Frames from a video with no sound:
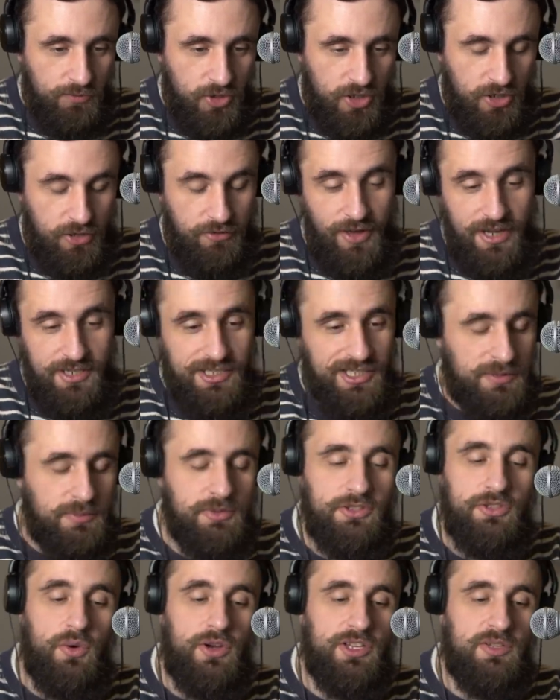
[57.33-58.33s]
You know, fascism
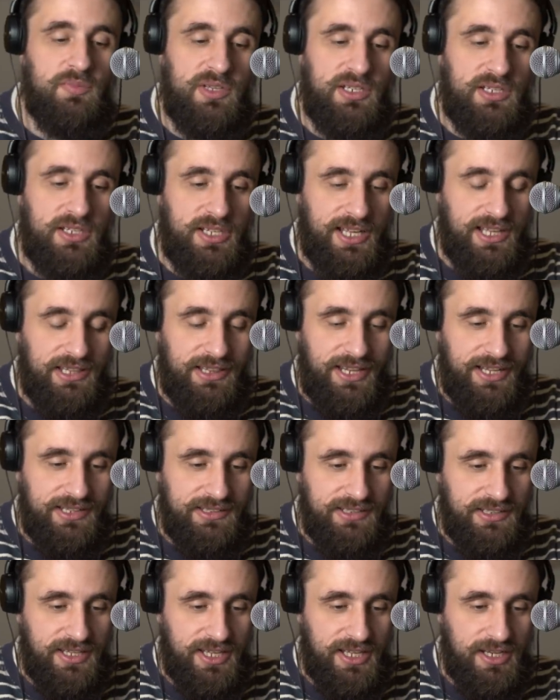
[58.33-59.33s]
has always been
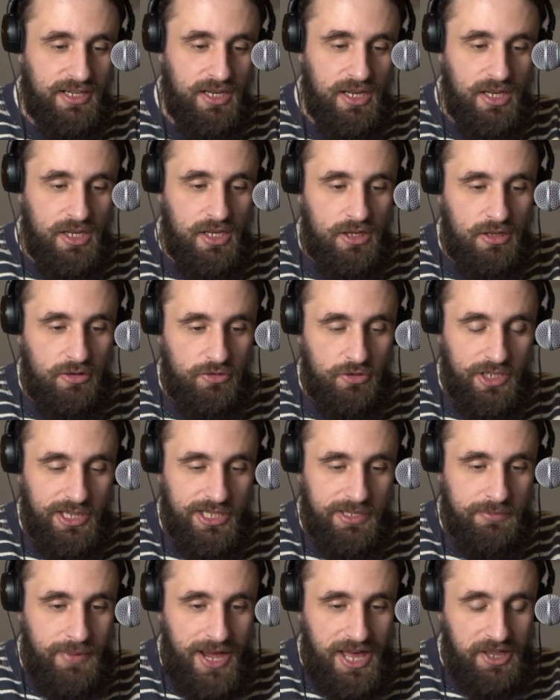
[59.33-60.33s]
eclectic and
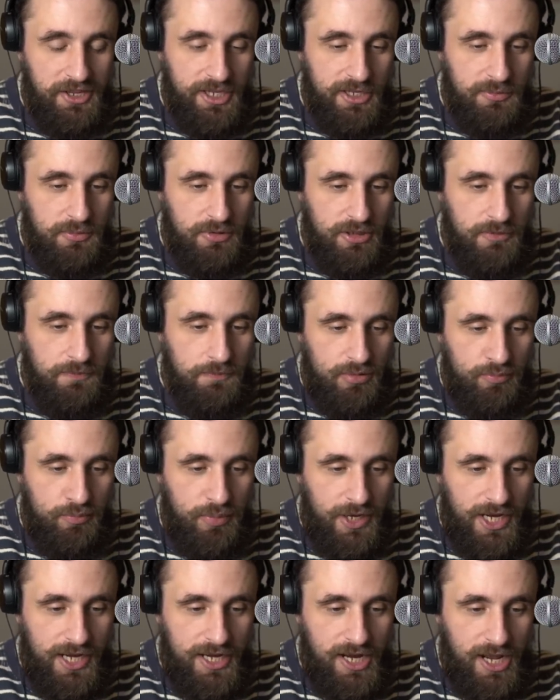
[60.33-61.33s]
really malleable,
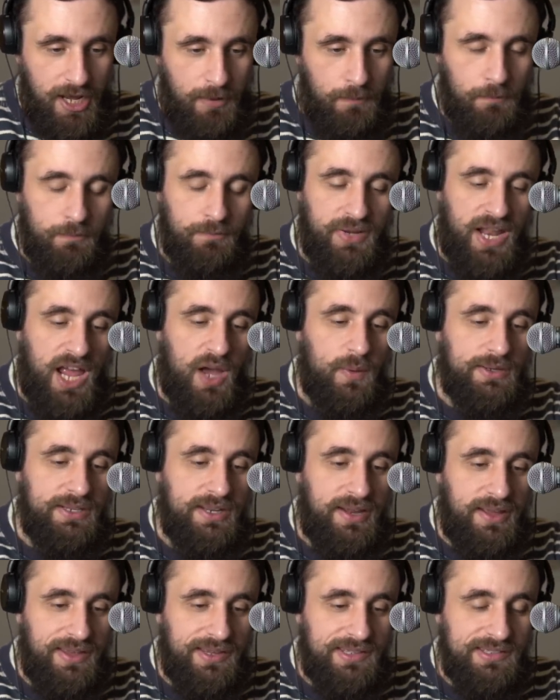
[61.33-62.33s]
but
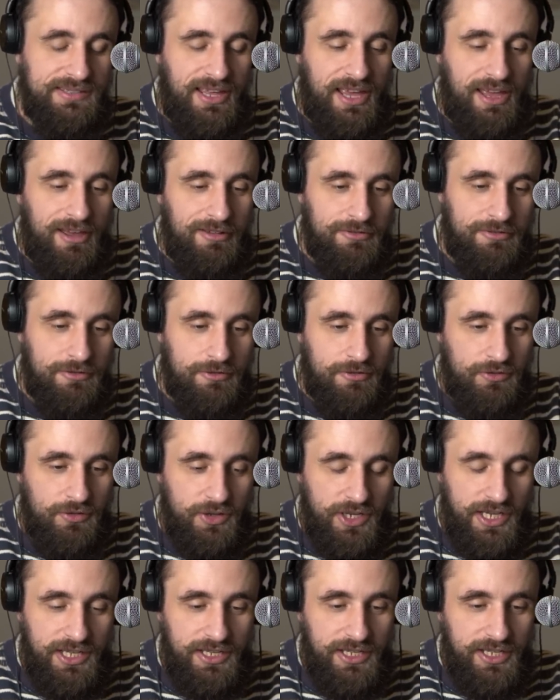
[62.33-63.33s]
nowadays they've
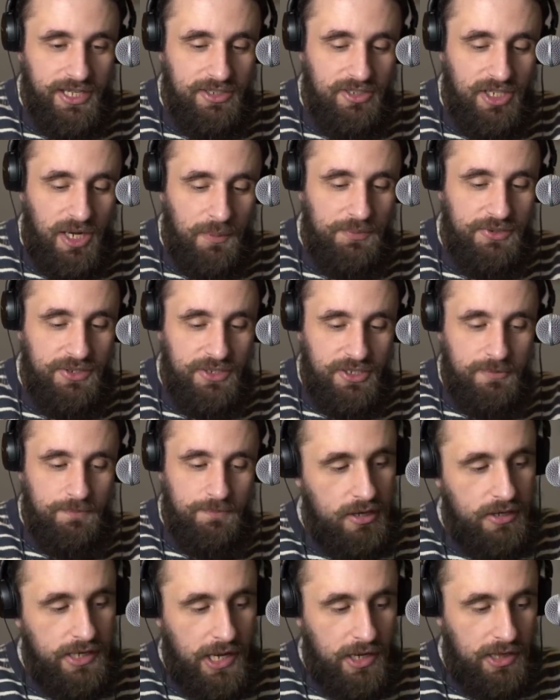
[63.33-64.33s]
really adopted
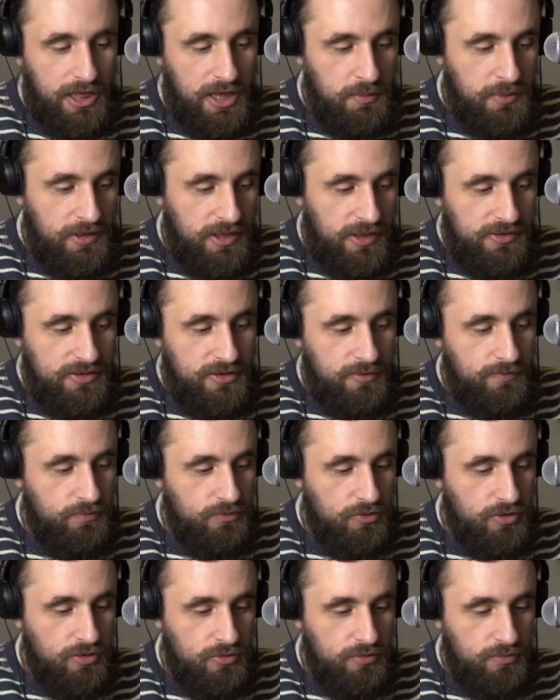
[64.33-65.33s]
neoliberalism
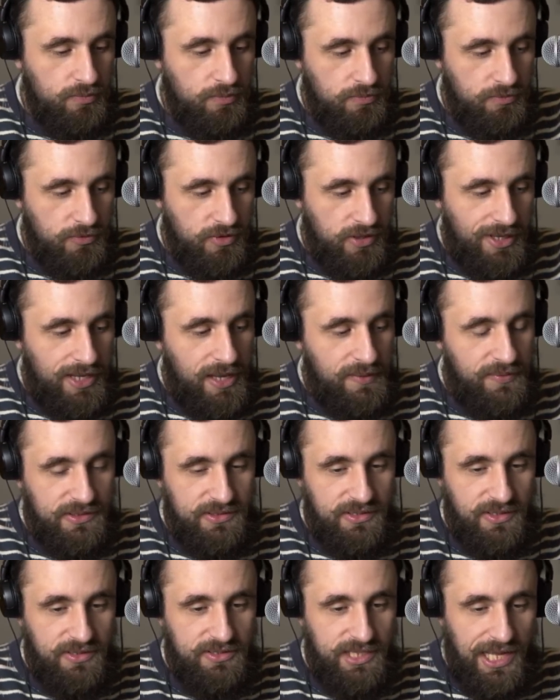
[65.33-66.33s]
ever
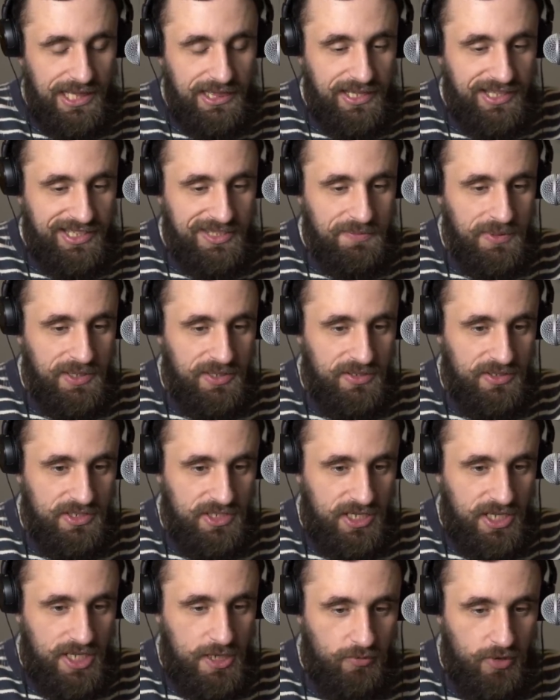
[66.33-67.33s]
since at least
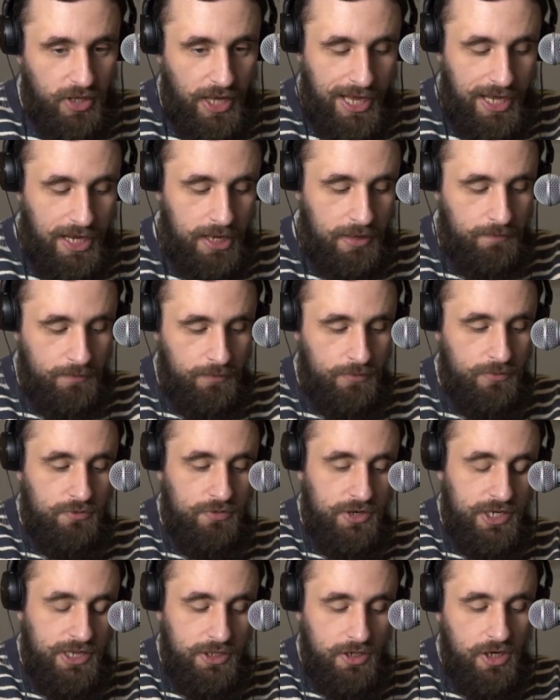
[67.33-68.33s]
Pinochet,
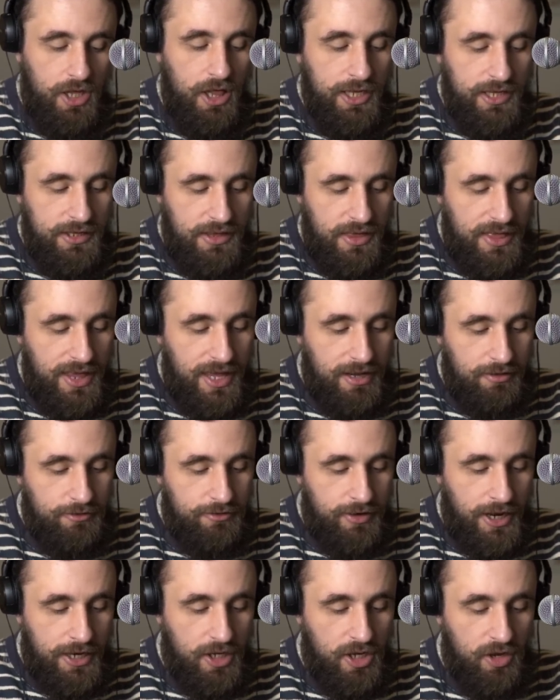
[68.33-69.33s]
really earlier than that,
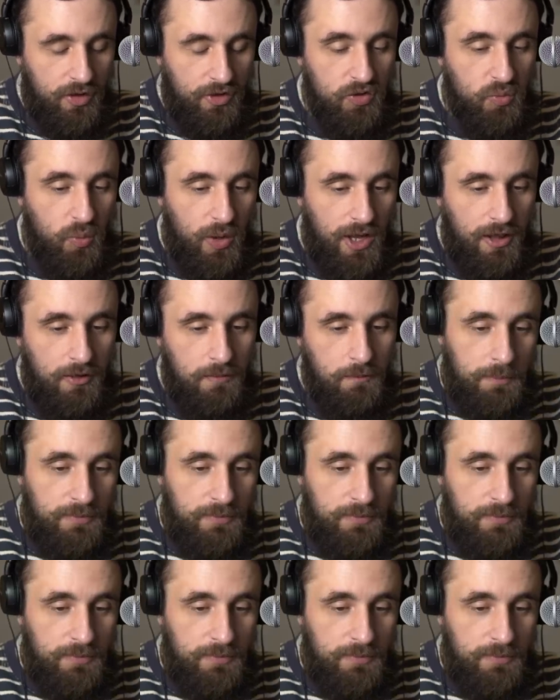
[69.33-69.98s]
Franco as well.